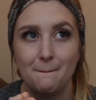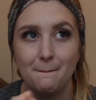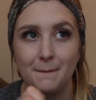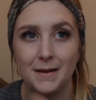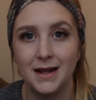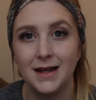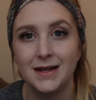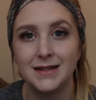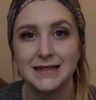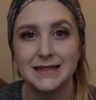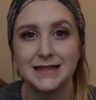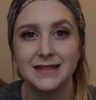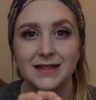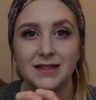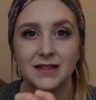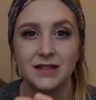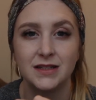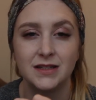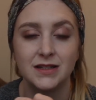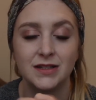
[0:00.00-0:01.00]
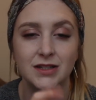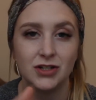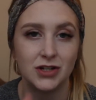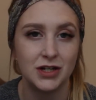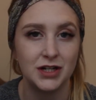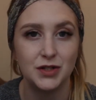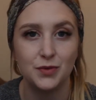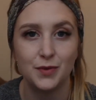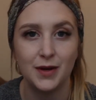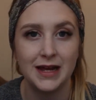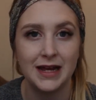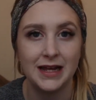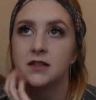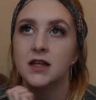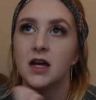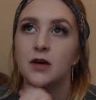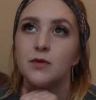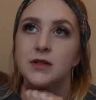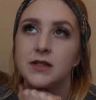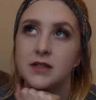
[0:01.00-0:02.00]
blood straight away.
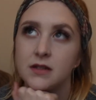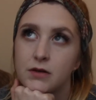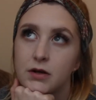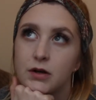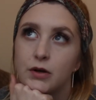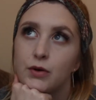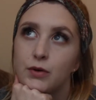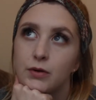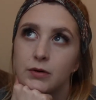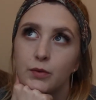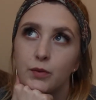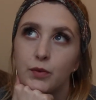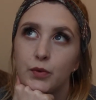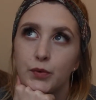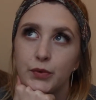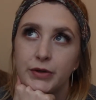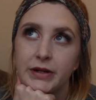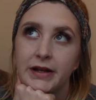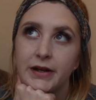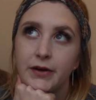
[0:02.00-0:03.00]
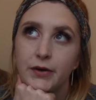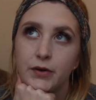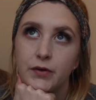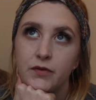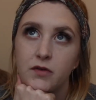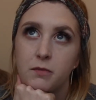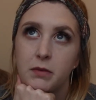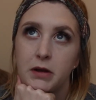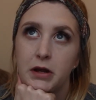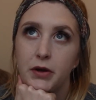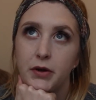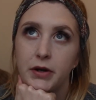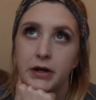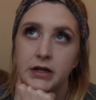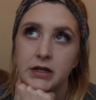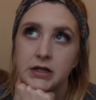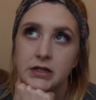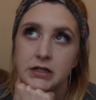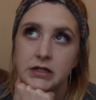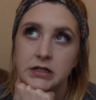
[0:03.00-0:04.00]
There was no warning of a
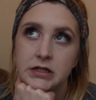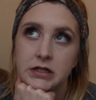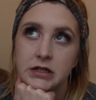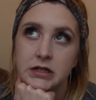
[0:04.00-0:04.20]
period